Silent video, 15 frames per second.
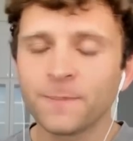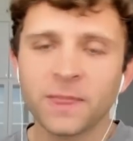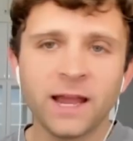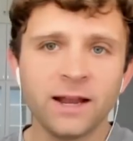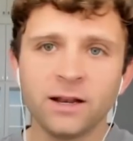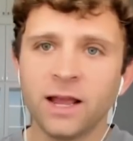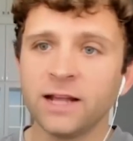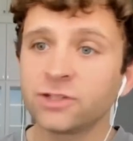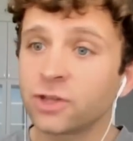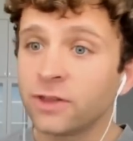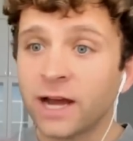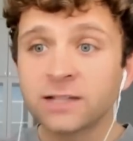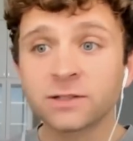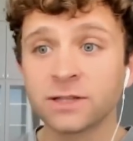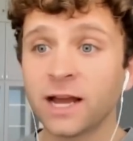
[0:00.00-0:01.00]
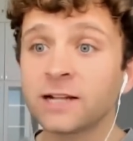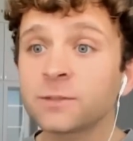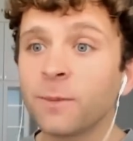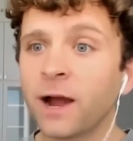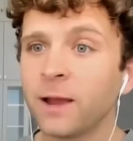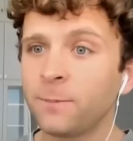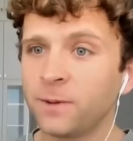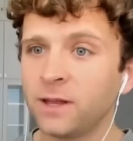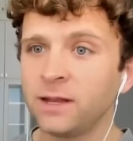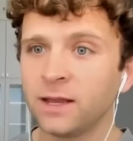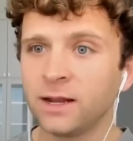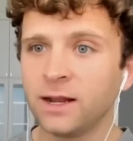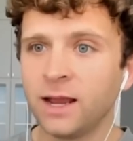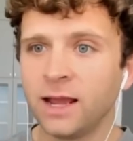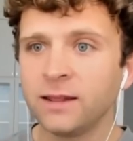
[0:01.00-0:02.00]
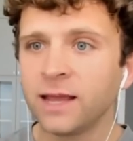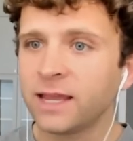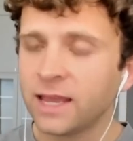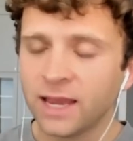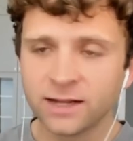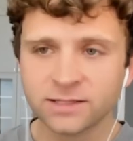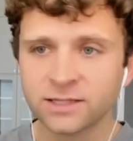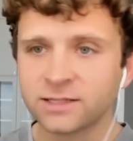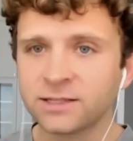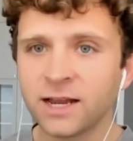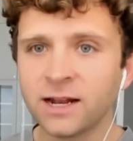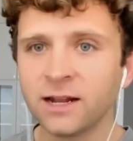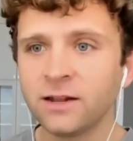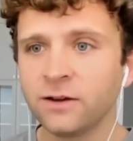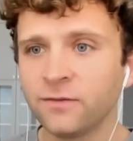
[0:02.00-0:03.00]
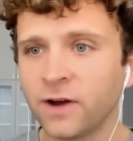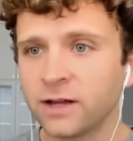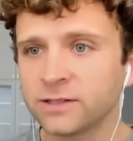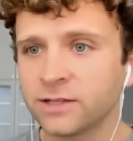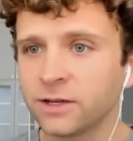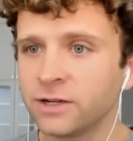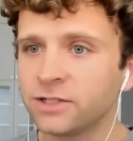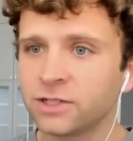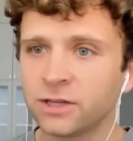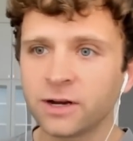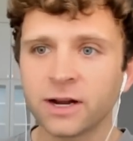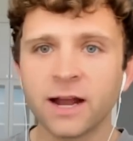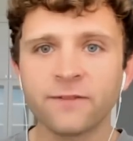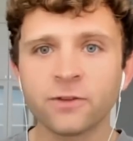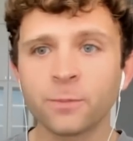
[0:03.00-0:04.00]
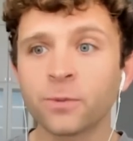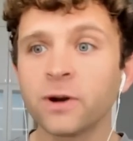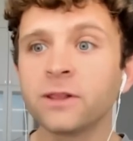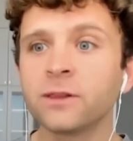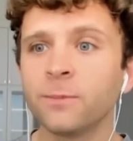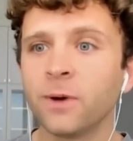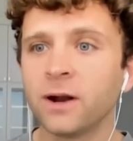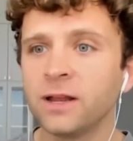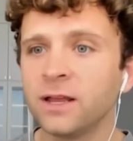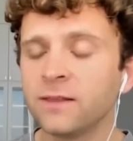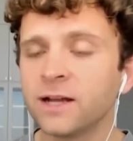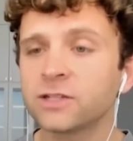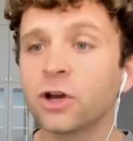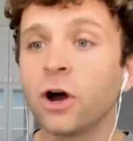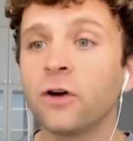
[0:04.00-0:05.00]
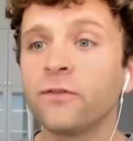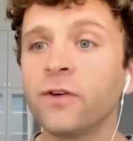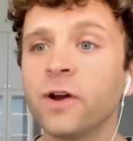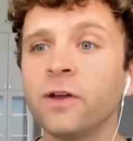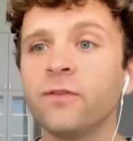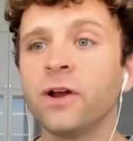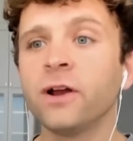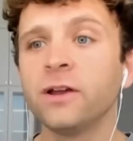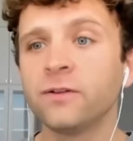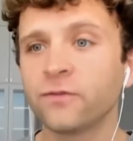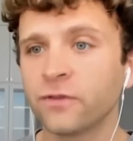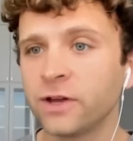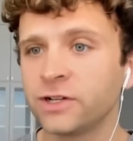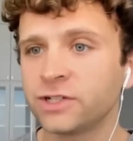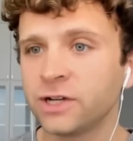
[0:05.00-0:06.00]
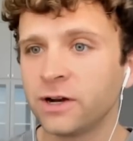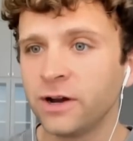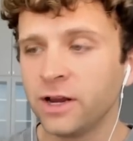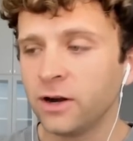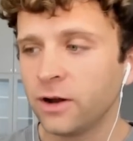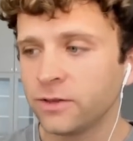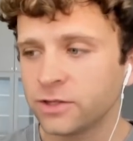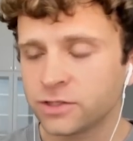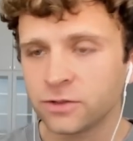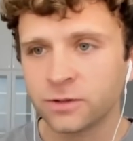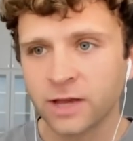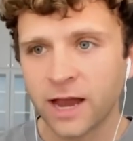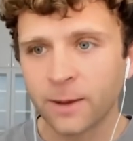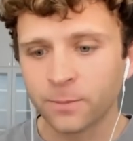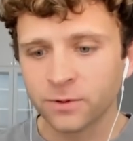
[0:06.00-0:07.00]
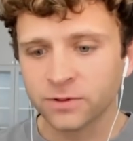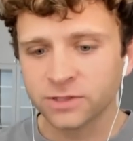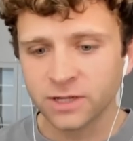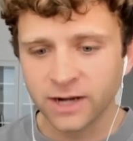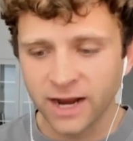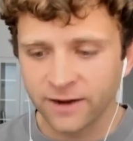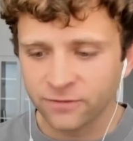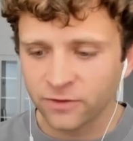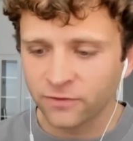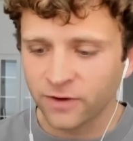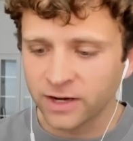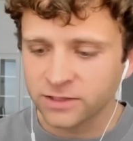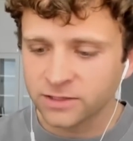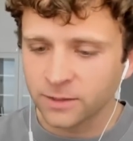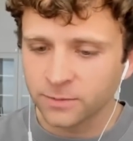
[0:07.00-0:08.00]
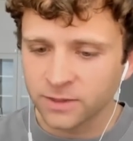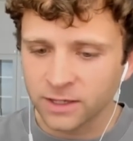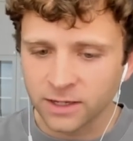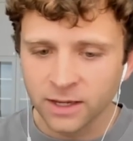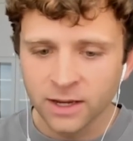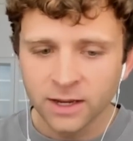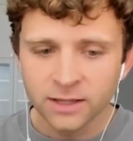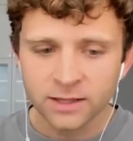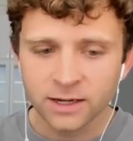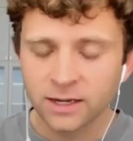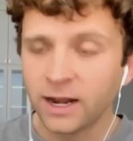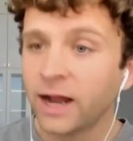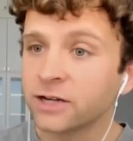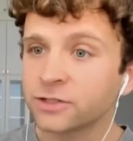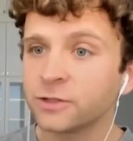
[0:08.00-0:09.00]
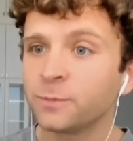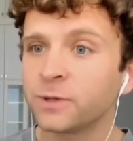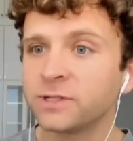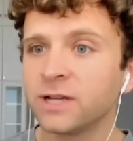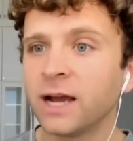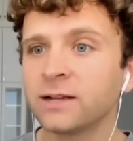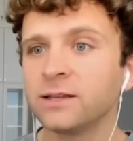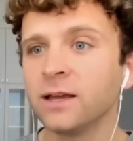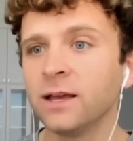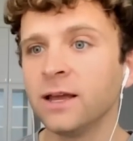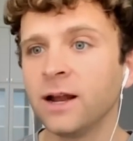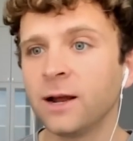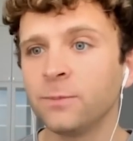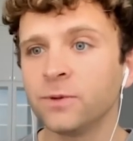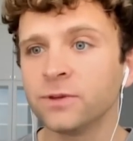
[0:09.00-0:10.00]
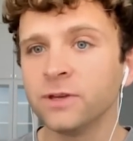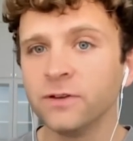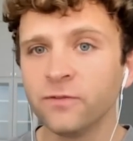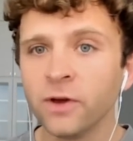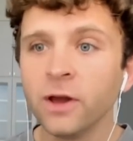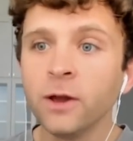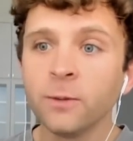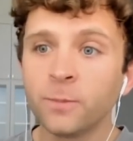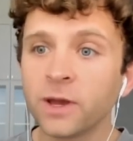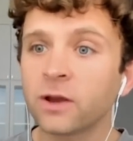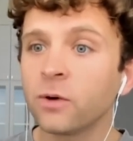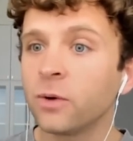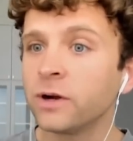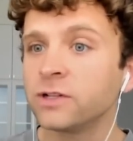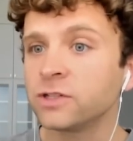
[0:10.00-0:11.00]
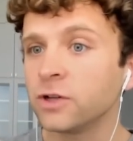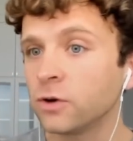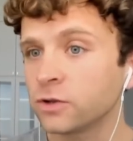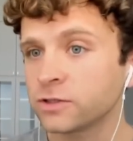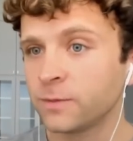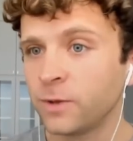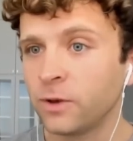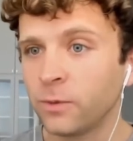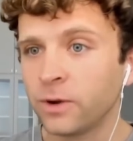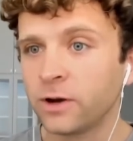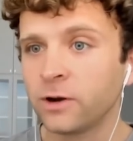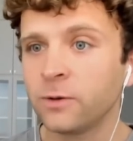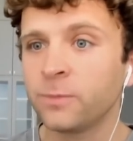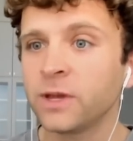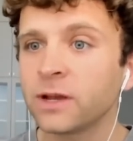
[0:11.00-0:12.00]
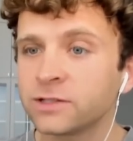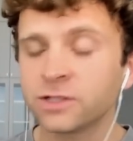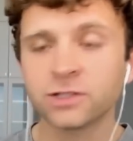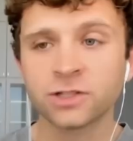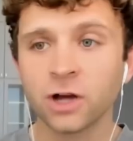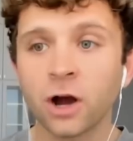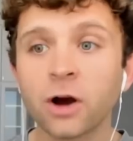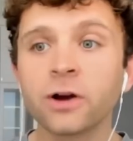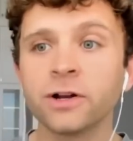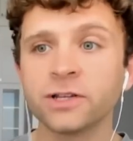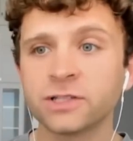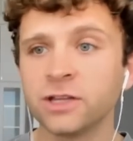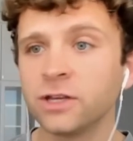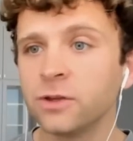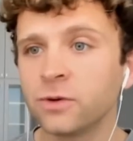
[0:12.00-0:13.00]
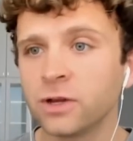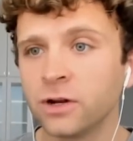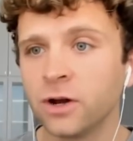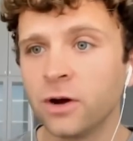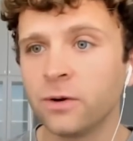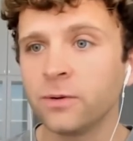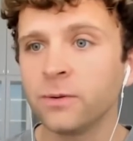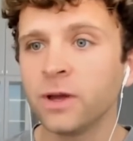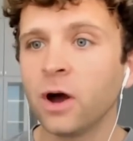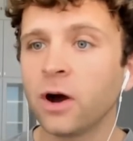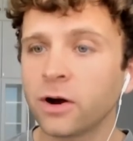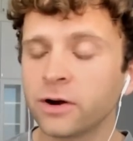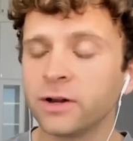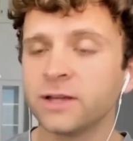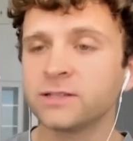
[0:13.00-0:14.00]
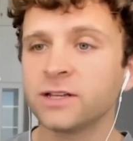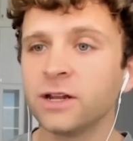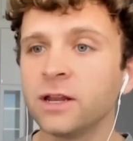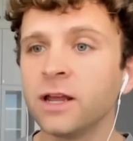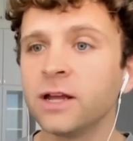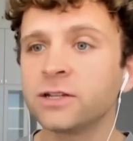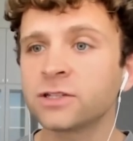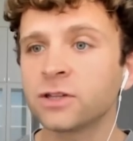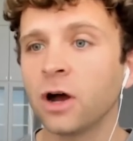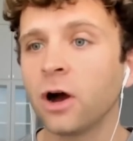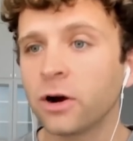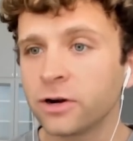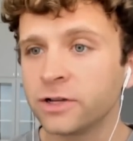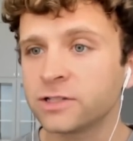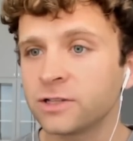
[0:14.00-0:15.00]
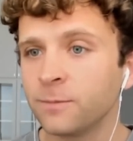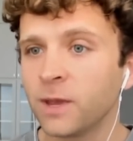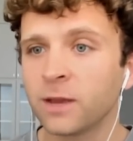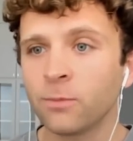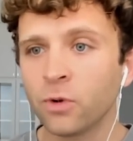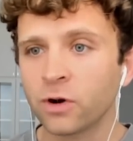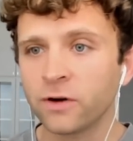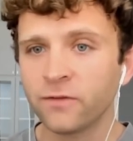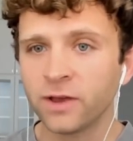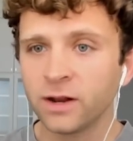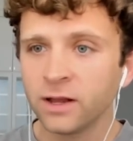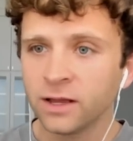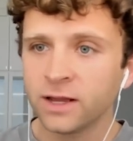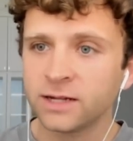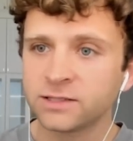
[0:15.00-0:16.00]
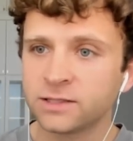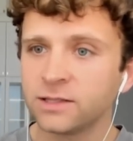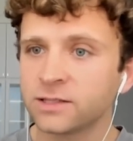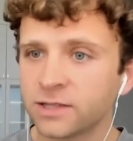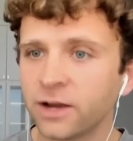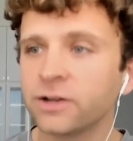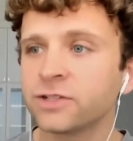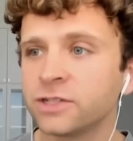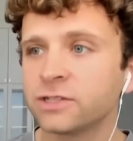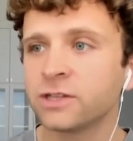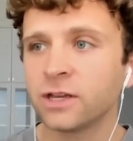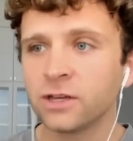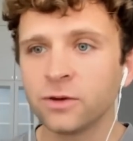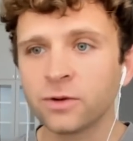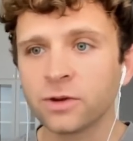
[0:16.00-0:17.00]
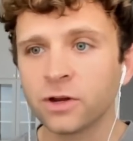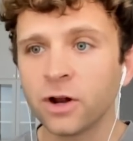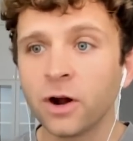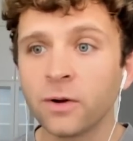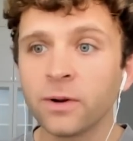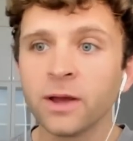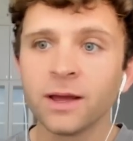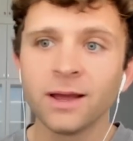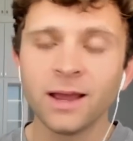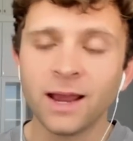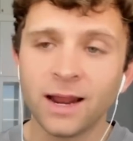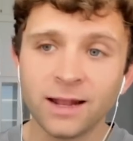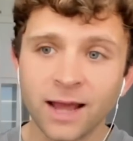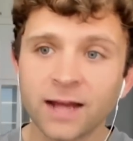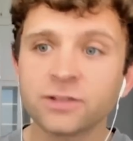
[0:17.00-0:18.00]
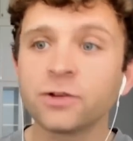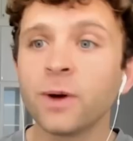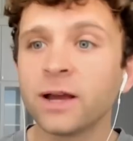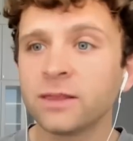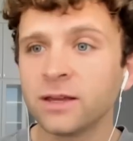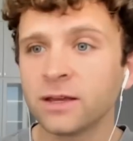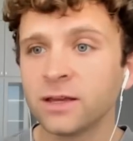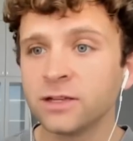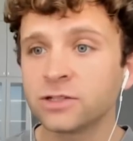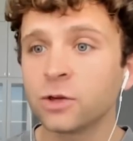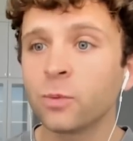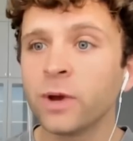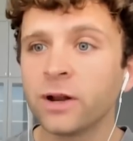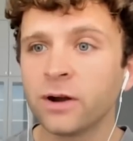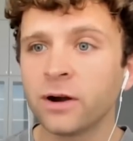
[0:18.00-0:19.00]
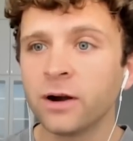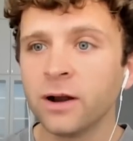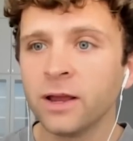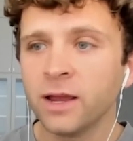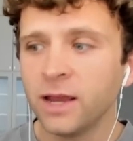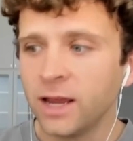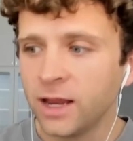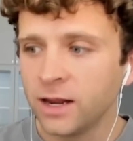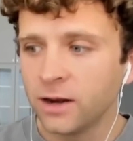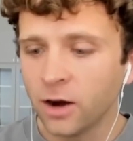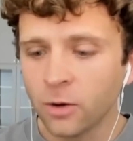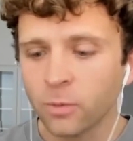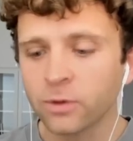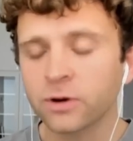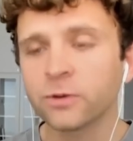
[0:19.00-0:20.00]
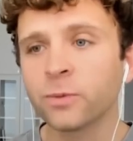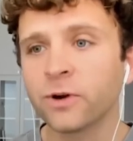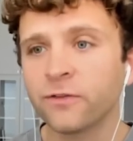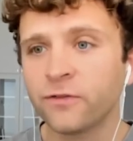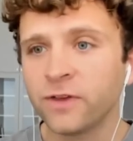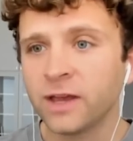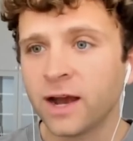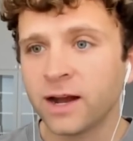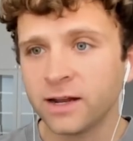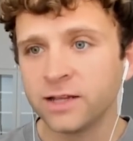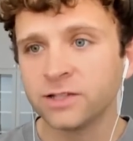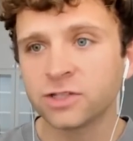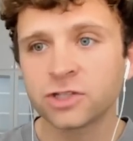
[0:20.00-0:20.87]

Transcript: And so that's my opinion. And they can't sustain any volatility, so they're going to have to print the money, and that's all very, very inflationary. And all this new capital is going to have to find something that can actually protect it. And I believe Bitcoin's the ultimate winner because it's the hardest thing you can own. Hard as in it's the hardest to make more of it. It's the scarcest thing you can own, and that's who I think is the winner in a world where fiat is